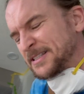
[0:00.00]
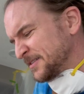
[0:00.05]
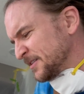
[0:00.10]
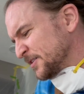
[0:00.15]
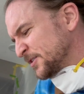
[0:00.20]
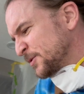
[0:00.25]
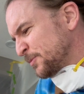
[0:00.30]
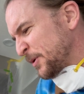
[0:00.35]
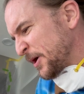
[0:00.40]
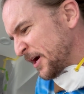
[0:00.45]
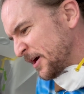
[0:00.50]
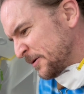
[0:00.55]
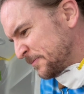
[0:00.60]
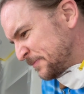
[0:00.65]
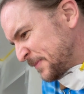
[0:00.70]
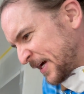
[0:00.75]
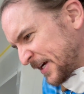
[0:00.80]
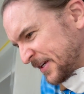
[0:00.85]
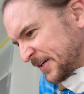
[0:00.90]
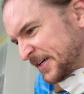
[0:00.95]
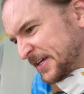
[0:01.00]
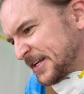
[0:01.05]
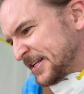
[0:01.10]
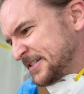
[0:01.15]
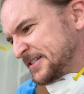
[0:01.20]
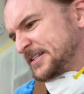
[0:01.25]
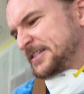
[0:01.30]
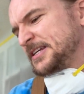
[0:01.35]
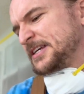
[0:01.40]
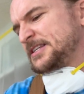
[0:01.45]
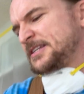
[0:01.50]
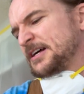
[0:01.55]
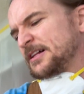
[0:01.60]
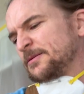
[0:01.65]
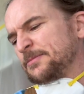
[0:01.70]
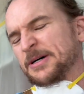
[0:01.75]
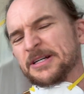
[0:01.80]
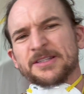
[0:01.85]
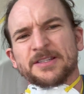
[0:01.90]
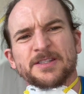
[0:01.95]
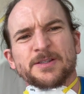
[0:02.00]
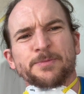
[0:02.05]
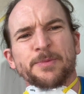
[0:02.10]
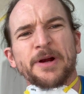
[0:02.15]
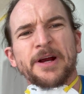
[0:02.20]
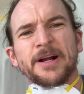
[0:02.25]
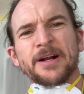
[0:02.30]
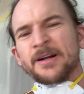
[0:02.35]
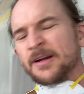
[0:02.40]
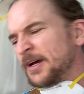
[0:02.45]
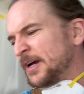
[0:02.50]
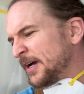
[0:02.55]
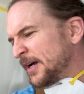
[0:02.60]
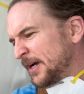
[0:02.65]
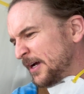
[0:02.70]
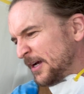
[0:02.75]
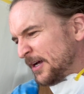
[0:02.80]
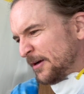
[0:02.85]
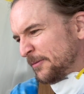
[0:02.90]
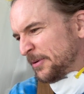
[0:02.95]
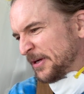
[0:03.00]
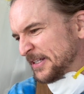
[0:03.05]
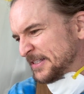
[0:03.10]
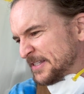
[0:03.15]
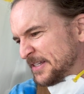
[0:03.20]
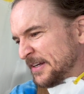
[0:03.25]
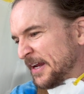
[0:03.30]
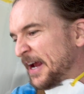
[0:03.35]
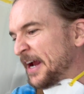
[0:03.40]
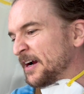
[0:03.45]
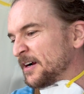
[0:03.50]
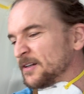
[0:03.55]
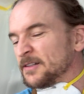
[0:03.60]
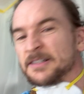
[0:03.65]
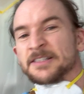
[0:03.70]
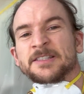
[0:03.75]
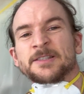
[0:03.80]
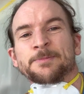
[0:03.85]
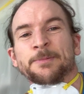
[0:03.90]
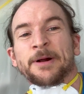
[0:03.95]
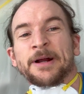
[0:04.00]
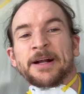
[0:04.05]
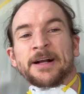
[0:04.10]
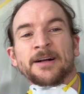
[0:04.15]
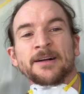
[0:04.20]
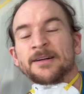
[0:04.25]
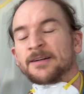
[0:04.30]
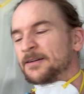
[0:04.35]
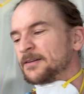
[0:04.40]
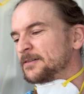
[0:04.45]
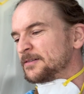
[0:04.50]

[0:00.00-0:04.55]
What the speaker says: little sprayer. Not going to get into detail about the sprayer, but it's an airless sprayer.